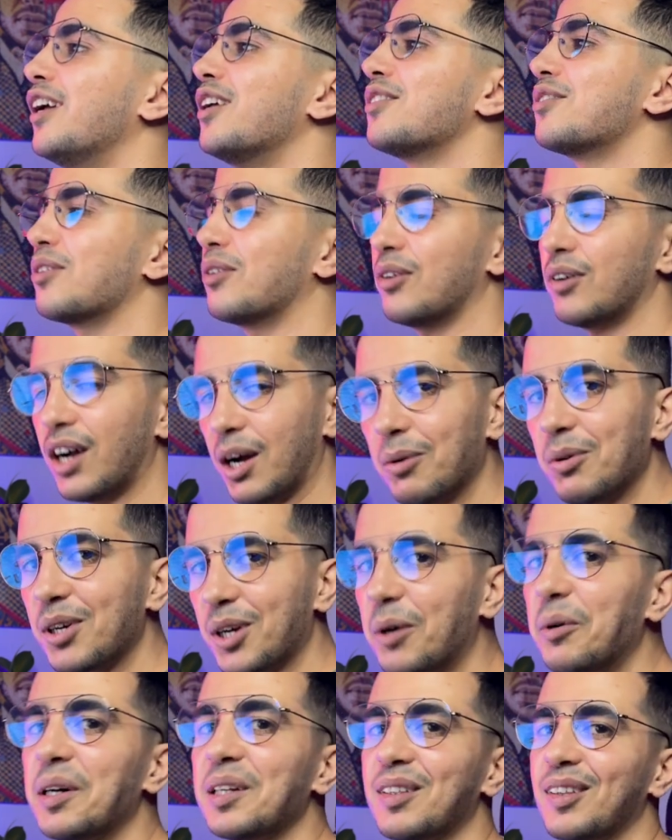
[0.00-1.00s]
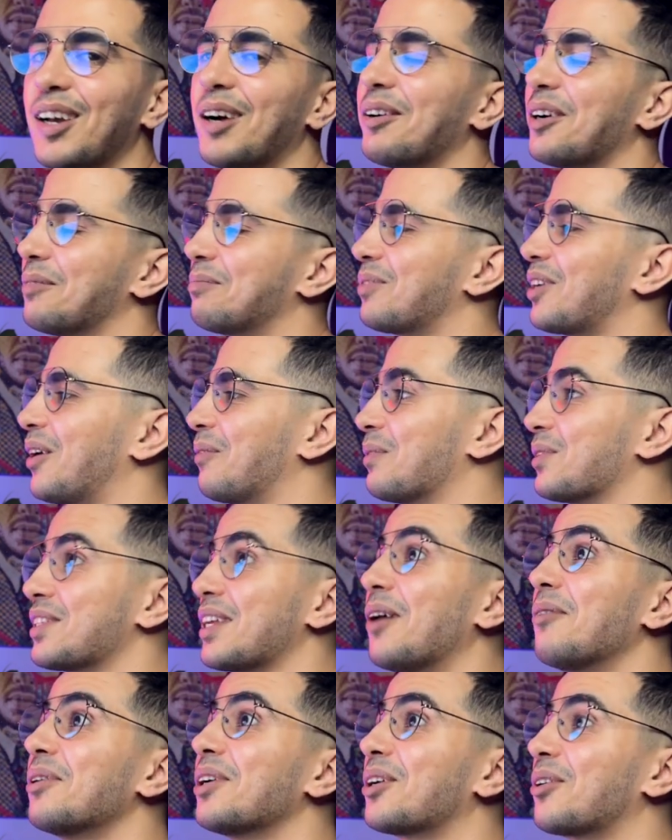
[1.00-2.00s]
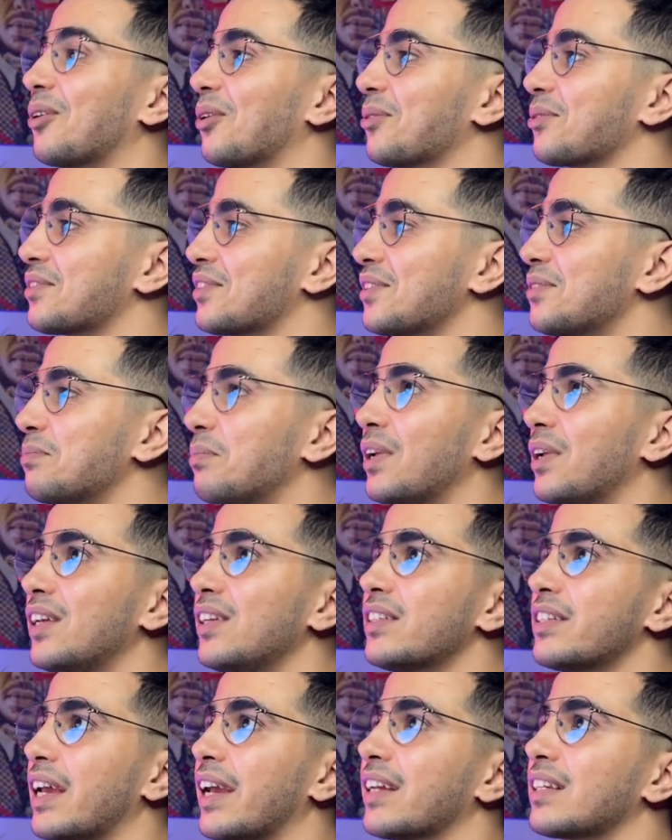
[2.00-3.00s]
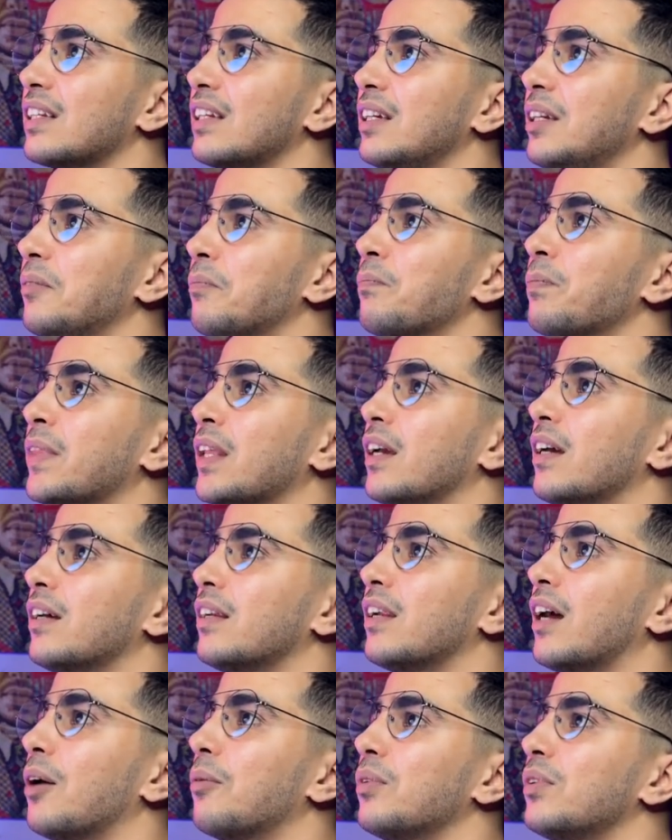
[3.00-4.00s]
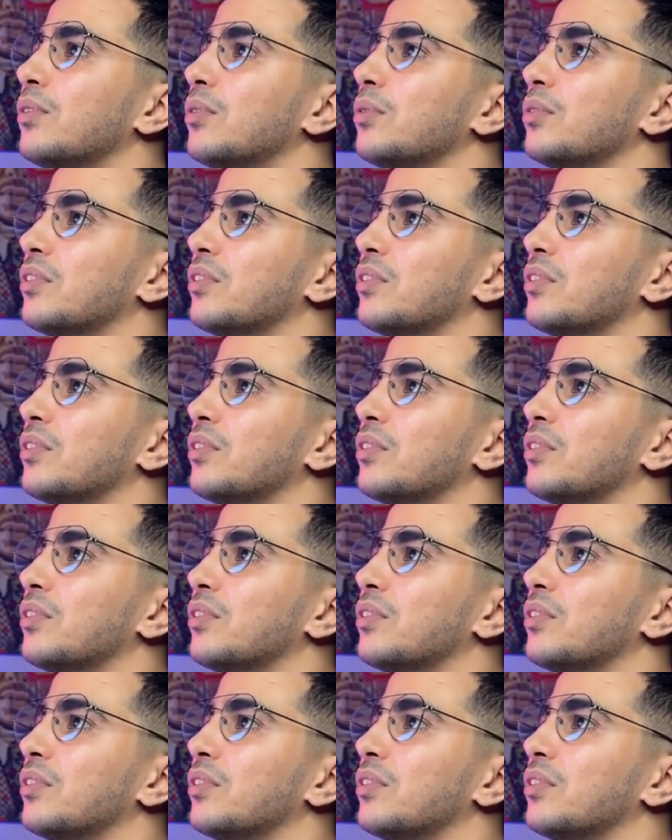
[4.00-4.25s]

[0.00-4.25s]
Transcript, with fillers: So I will quit now, I promise. I will close this page actually and I will do